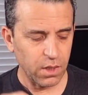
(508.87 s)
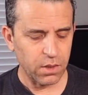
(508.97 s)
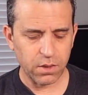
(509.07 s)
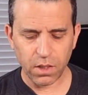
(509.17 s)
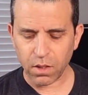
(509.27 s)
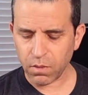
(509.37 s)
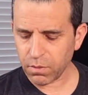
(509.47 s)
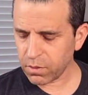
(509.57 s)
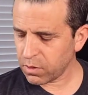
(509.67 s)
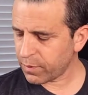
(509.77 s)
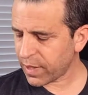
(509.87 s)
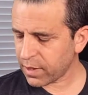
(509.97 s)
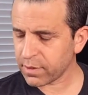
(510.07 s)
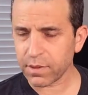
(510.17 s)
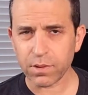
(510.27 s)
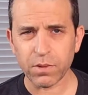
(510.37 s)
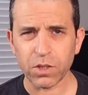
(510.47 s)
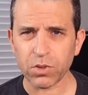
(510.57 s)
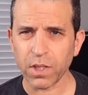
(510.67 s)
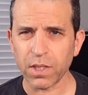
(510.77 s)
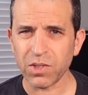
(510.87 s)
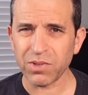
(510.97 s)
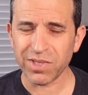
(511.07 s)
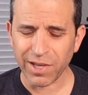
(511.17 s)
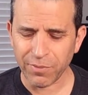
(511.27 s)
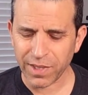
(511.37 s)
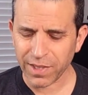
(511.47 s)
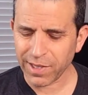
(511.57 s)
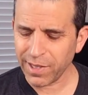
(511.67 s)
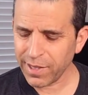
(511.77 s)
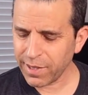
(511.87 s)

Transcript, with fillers: So New Balance is always trying to do something,